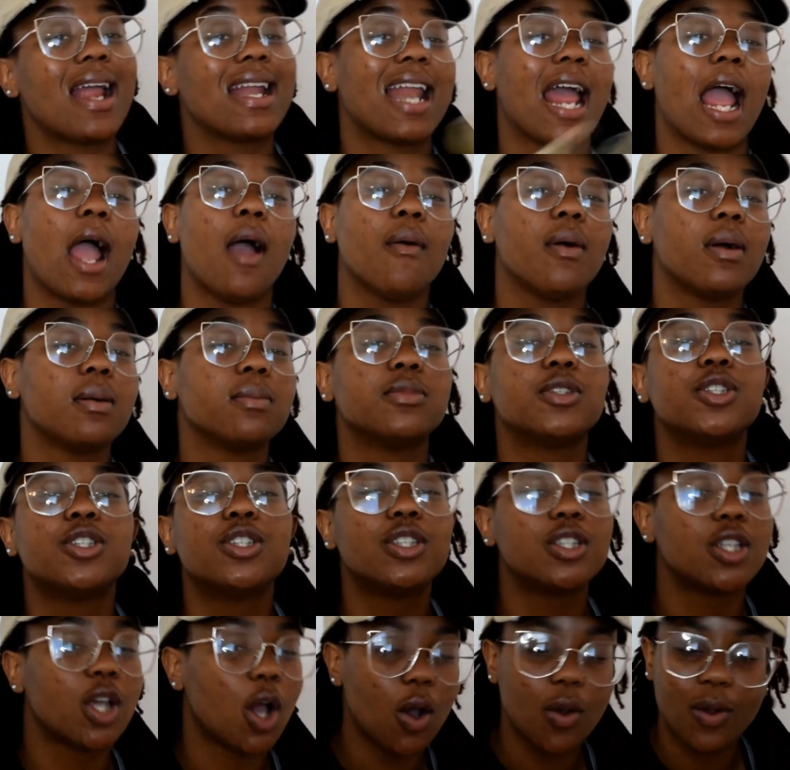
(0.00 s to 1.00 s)
now, I'm
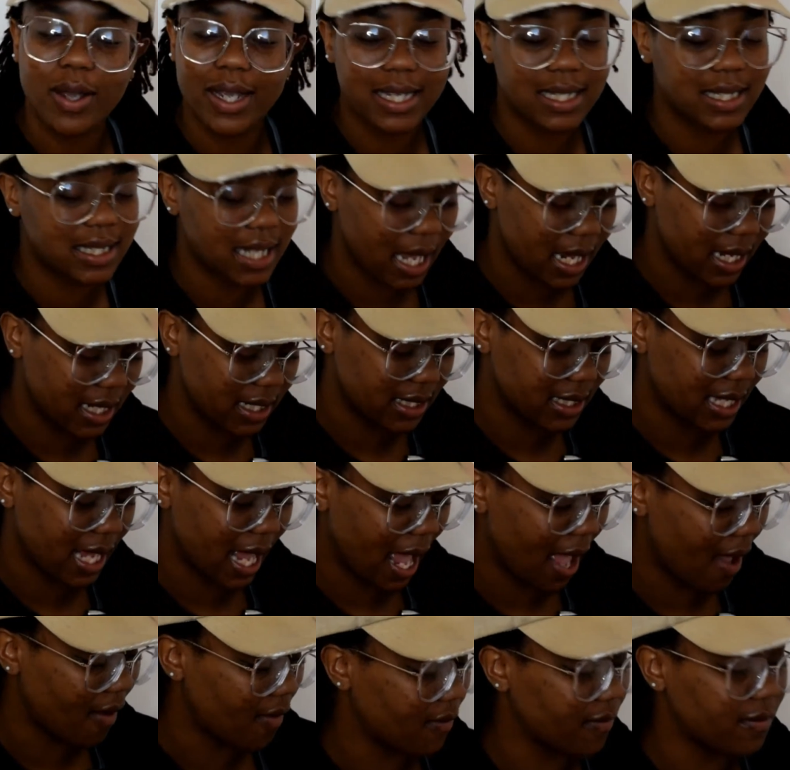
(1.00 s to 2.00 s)
so excited to
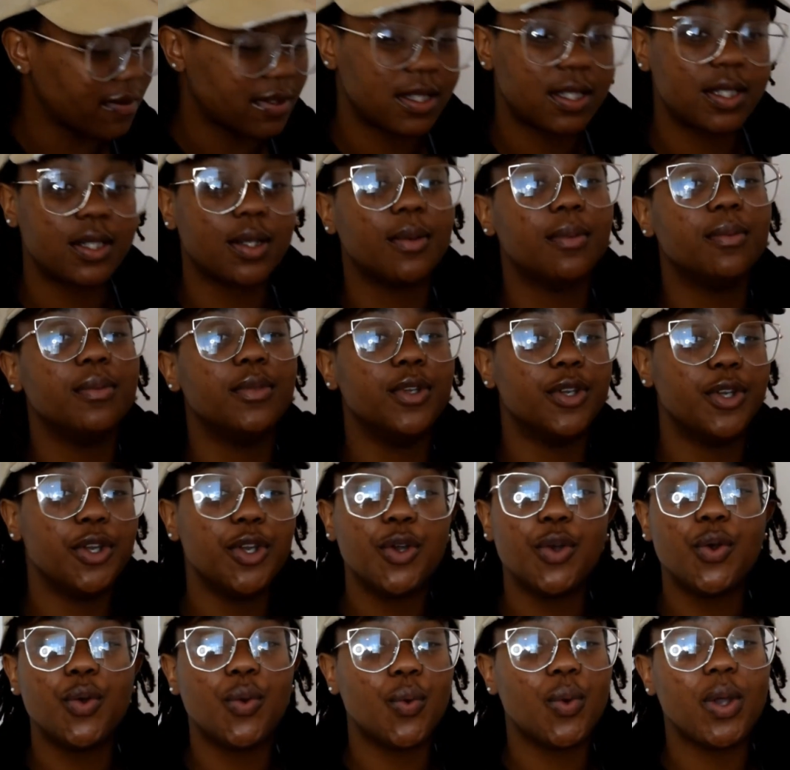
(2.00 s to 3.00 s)
have some
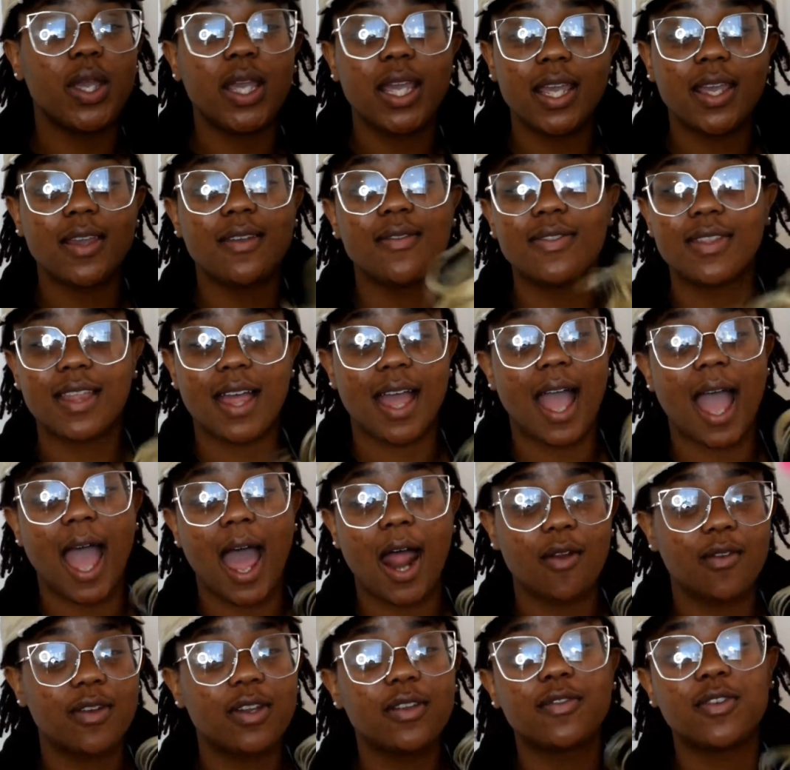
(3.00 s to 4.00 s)
new weave that
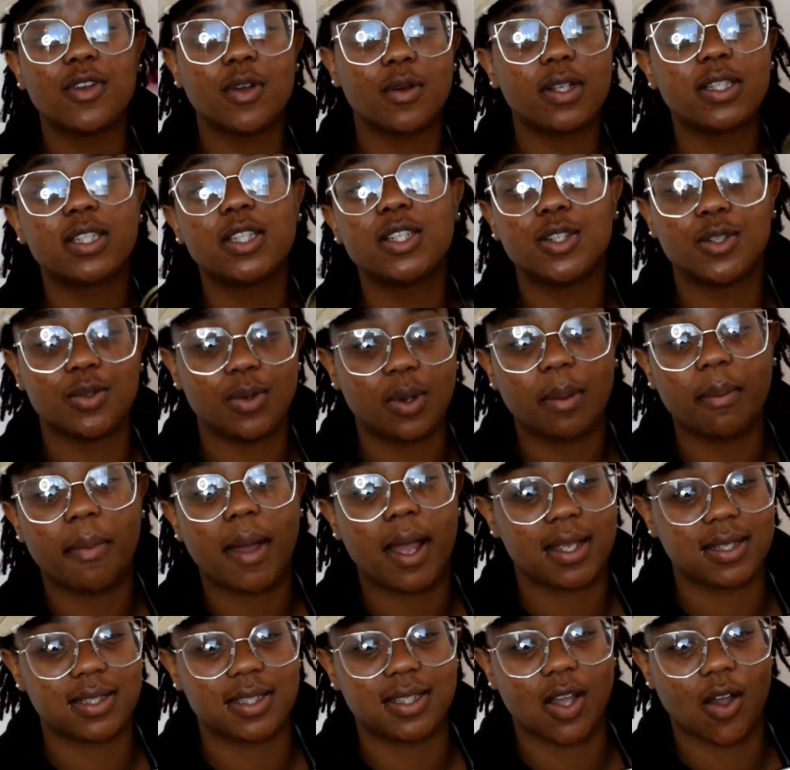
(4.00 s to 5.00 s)
I don't even know what to do with
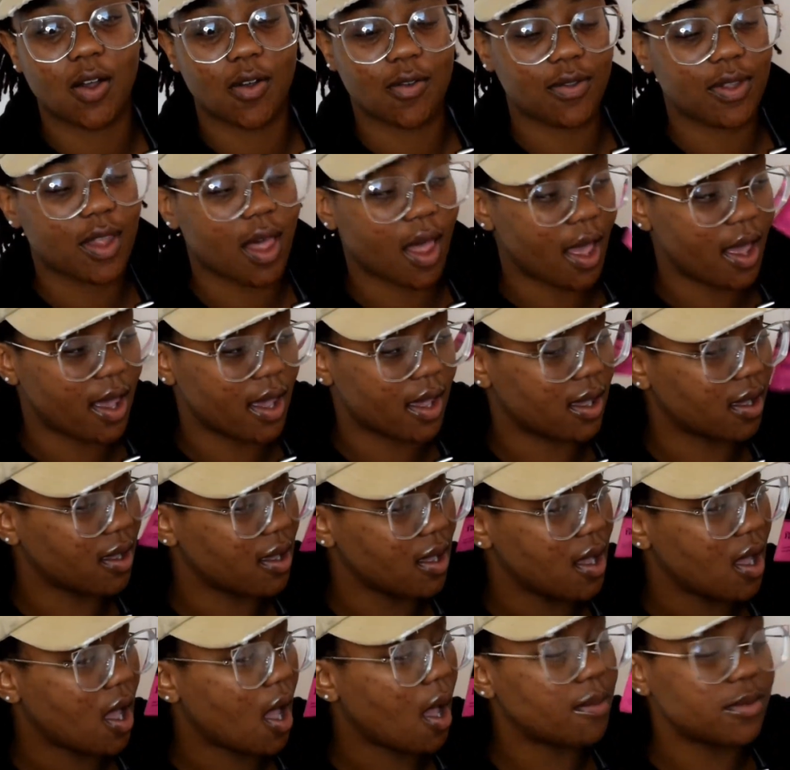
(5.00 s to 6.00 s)
myself. Like,
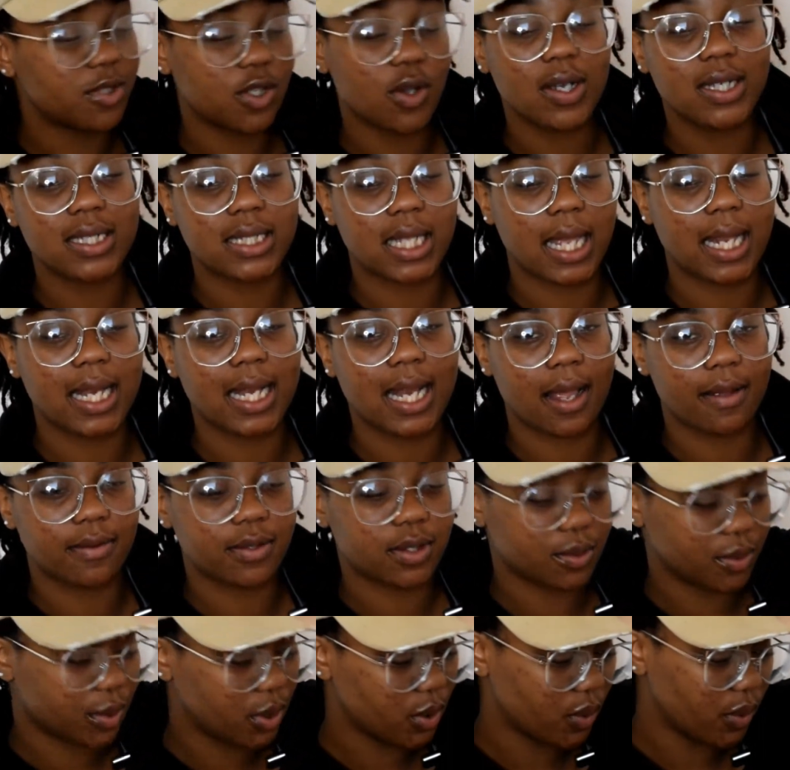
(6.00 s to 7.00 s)
I'm so excited to have
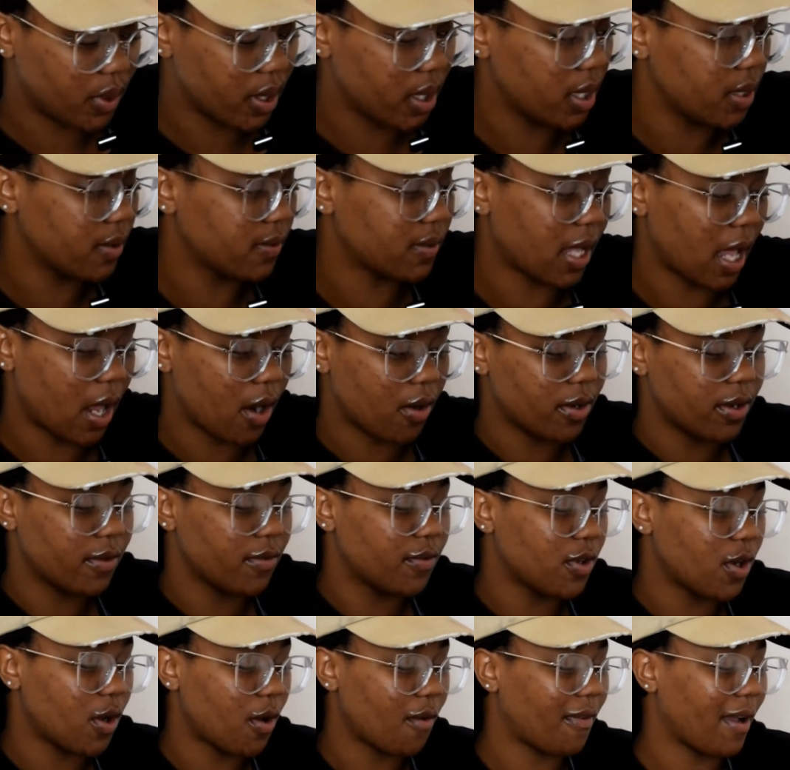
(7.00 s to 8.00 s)
some new weaves. I don't
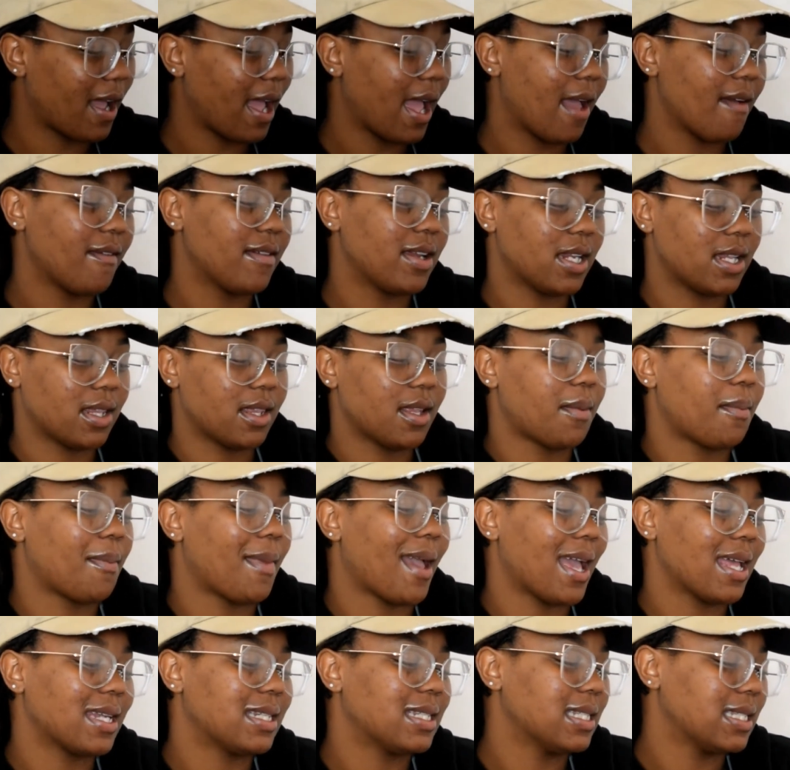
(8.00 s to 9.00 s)
even know if I have anything
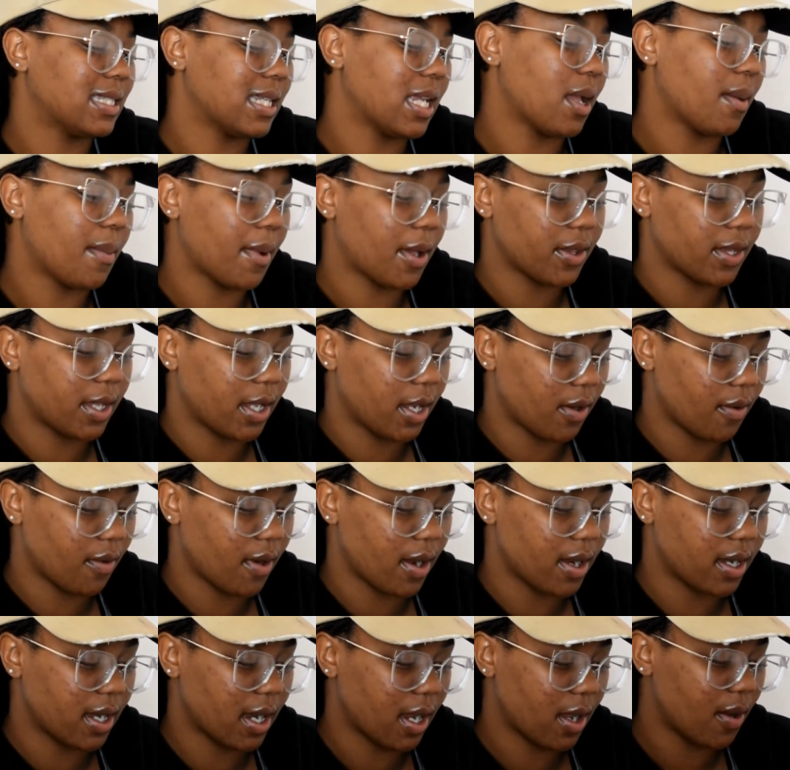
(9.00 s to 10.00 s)
bad to say about the hair
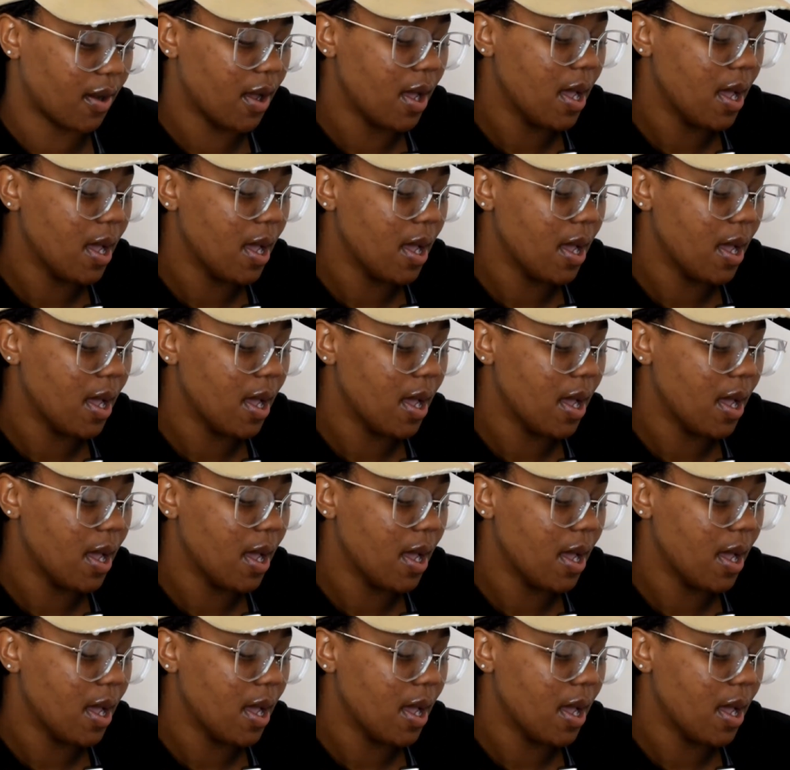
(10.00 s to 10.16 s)
right now.